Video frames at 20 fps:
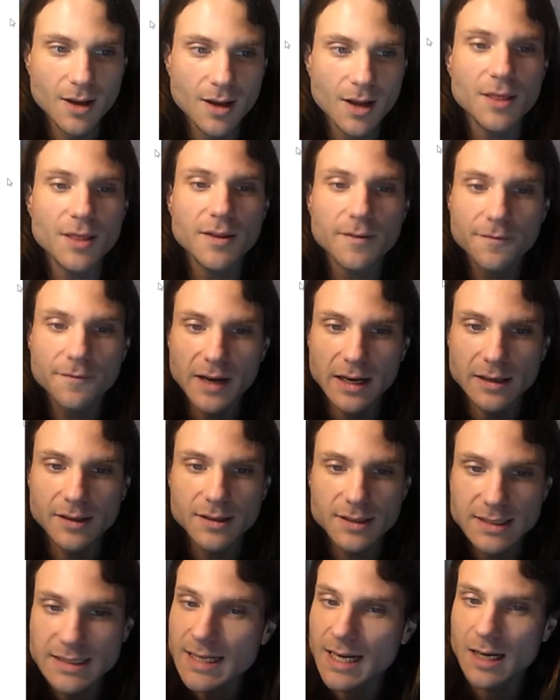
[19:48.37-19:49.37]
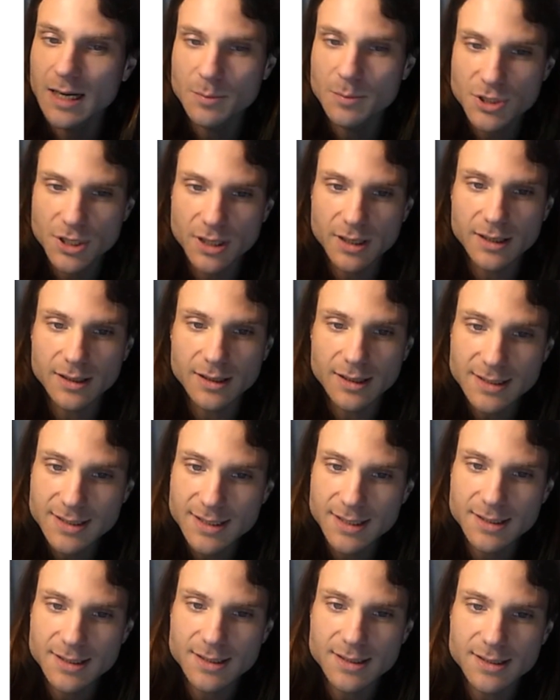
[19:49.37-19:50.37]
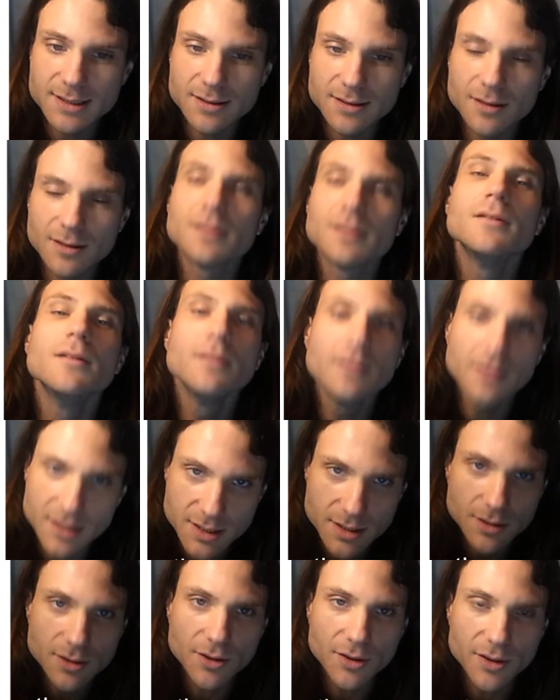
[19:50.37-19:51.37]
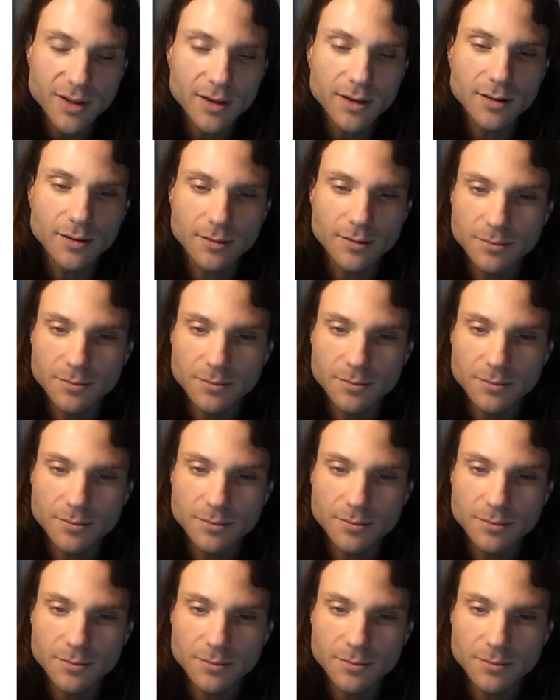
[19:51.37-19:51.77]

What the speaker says: The fact that type checking exists is a good thing.